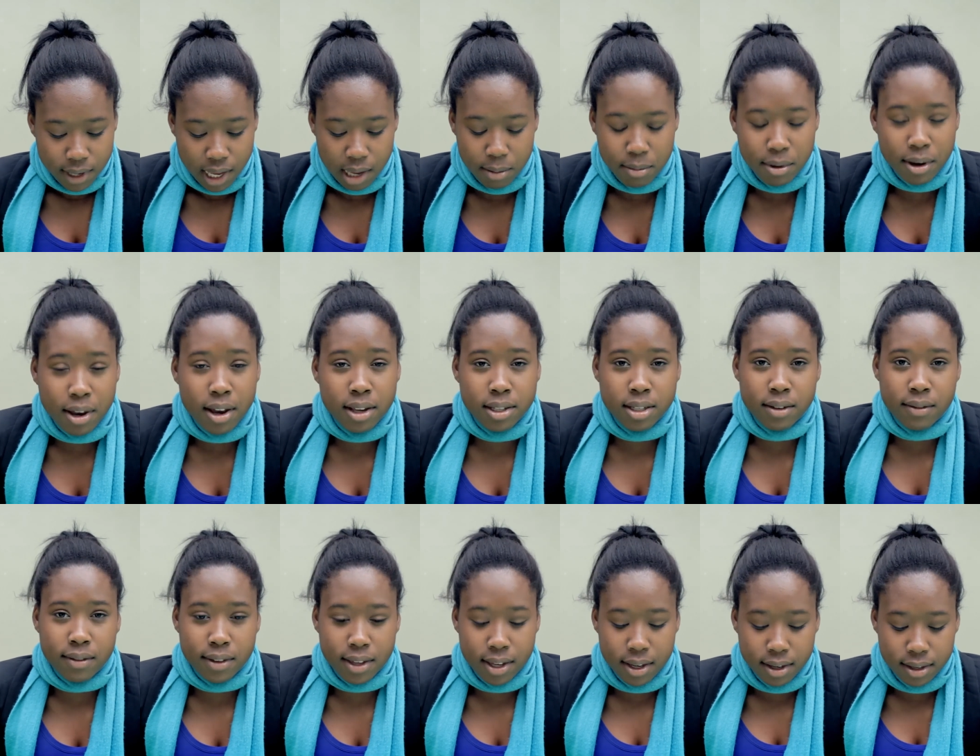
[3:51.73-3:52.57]
And because
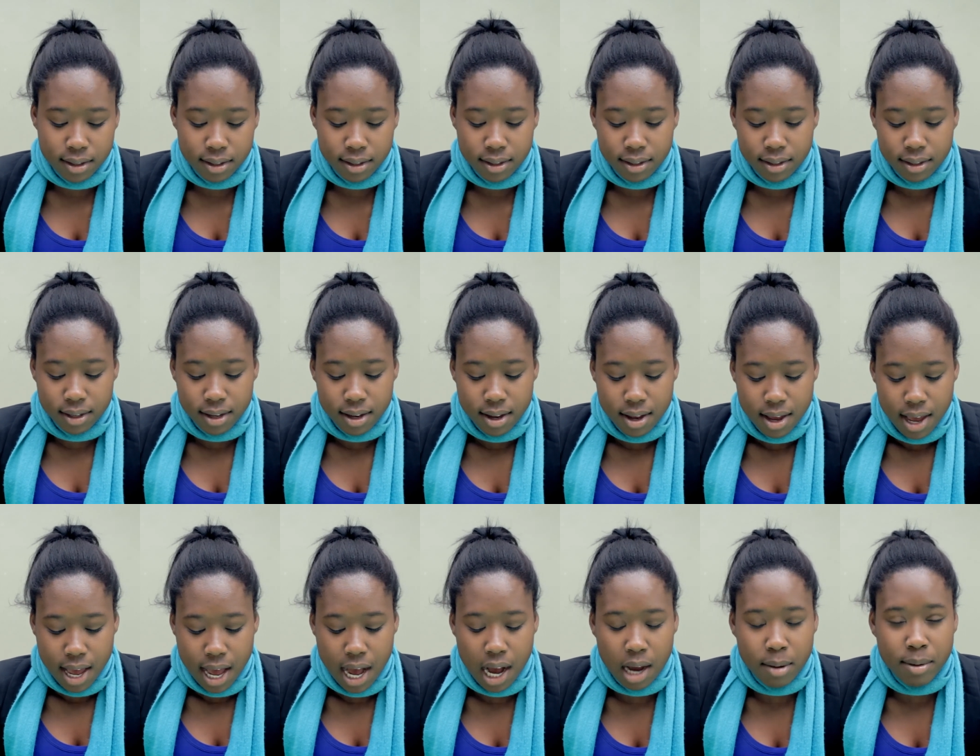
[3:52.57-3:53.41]
of this,
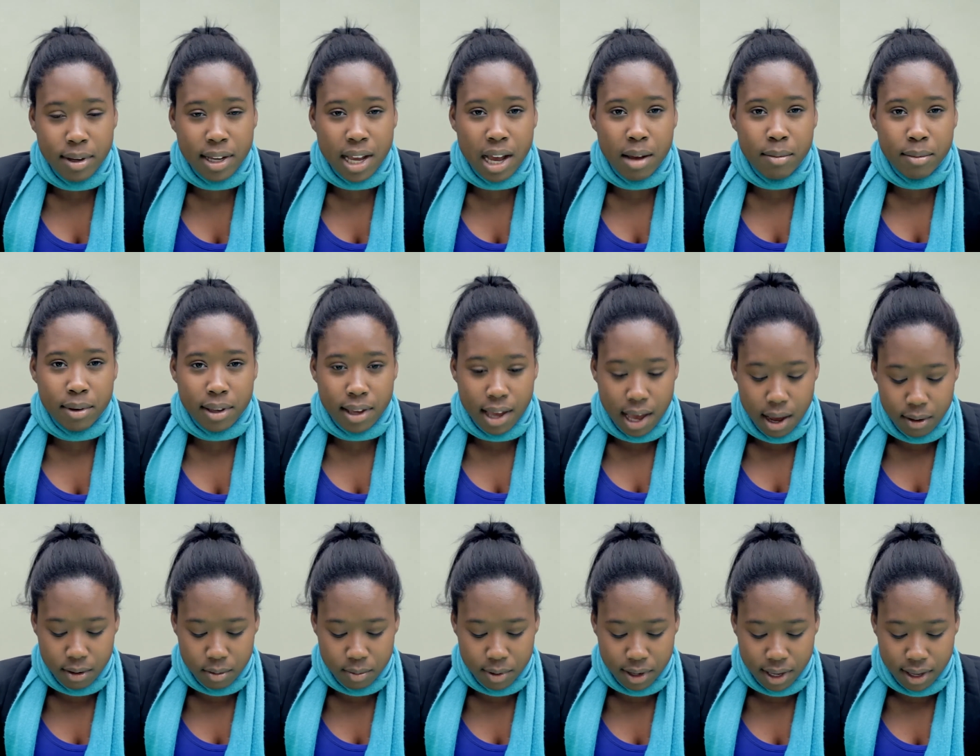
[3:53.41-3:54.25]
I
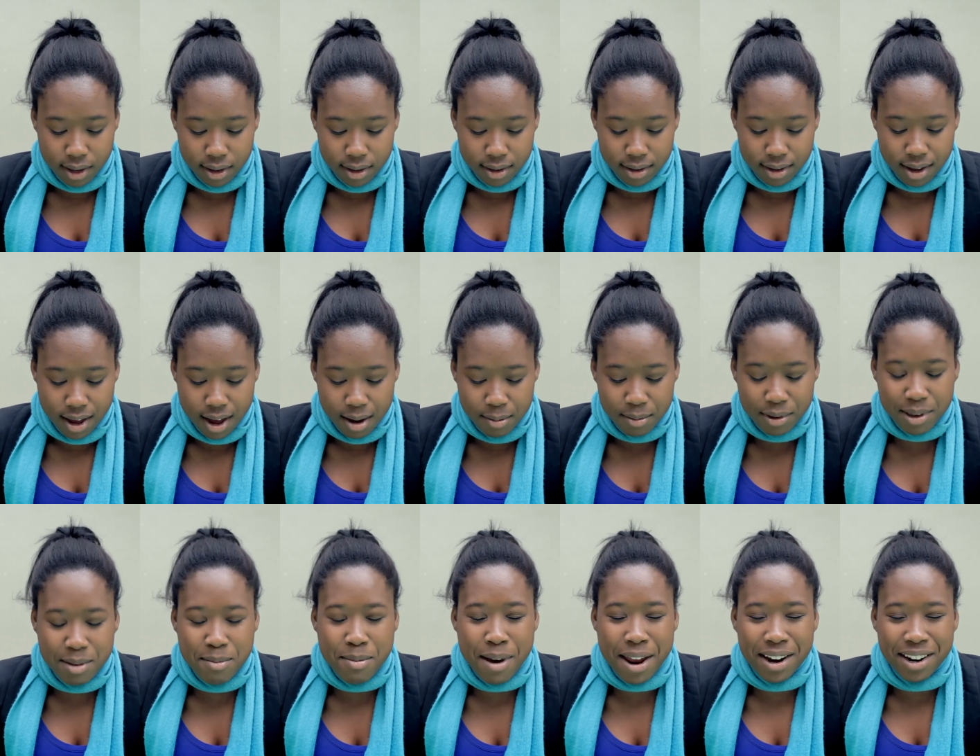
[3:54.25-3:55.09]
will become
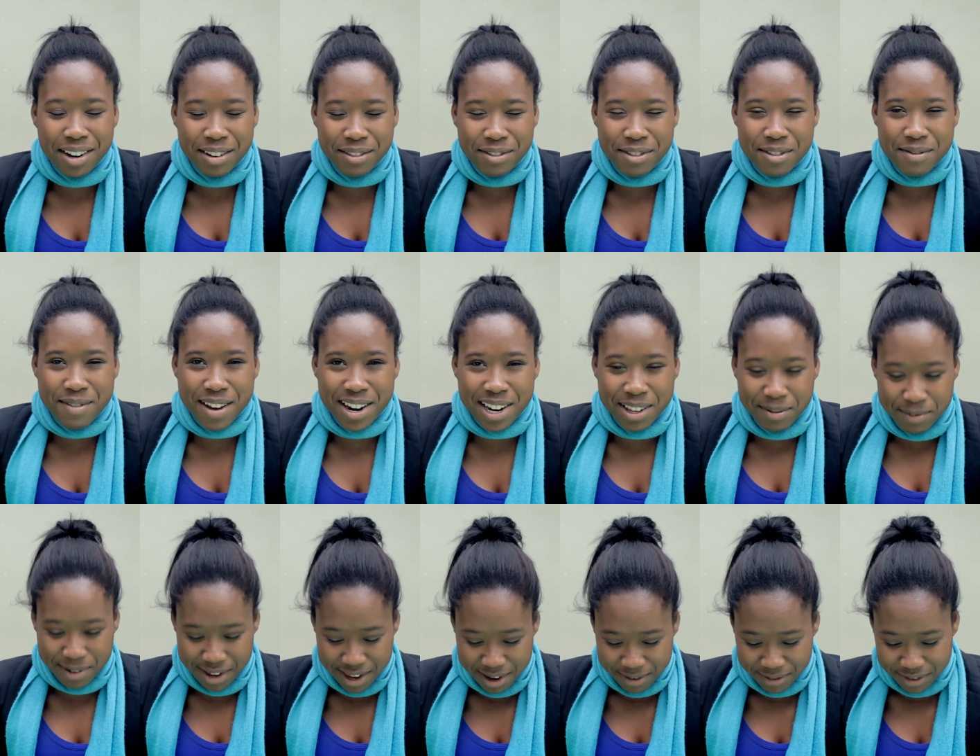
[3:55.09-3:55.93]
competitive for
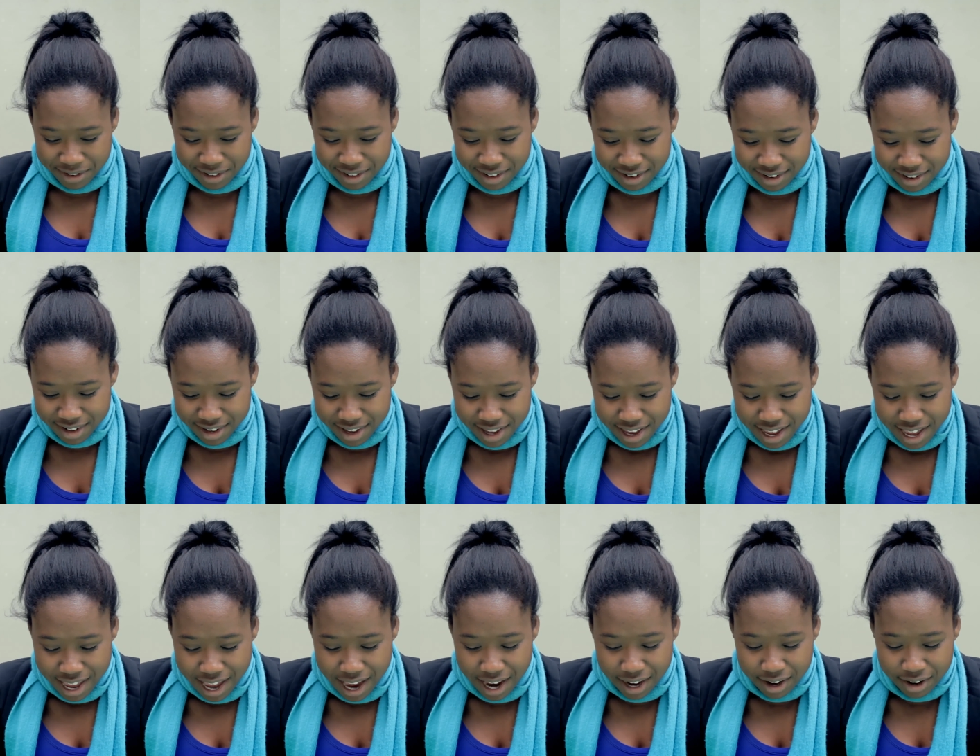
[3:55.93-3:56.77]
many people,
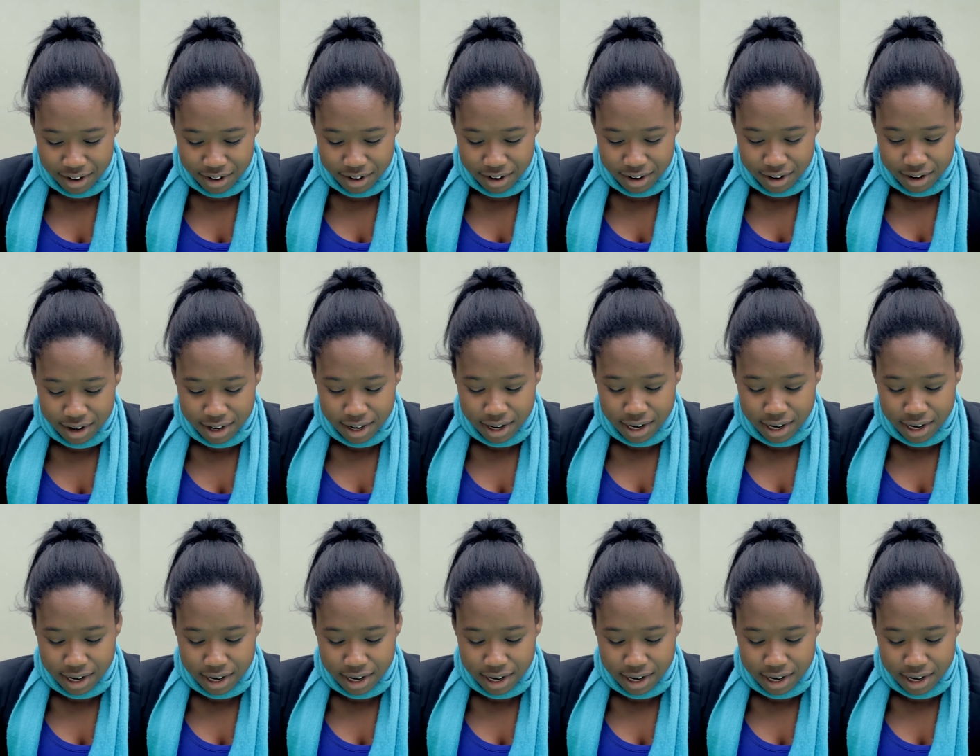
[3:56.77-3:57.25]
and